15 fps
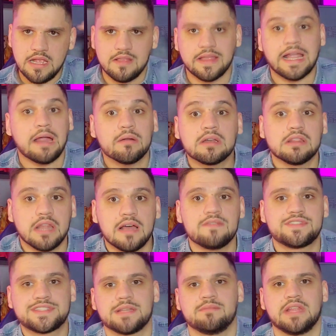Like I would
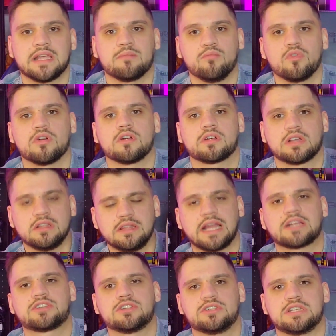love some like more
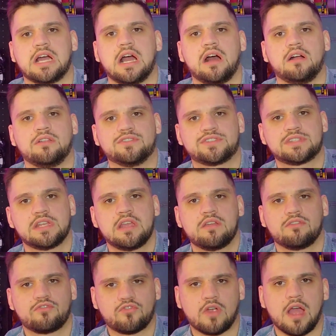collector dolls
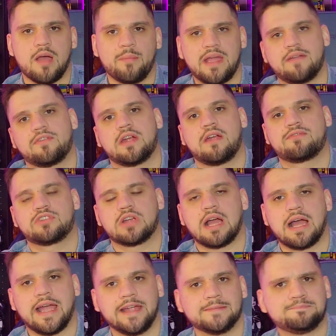from Ever After
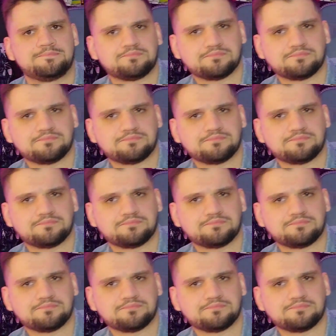High.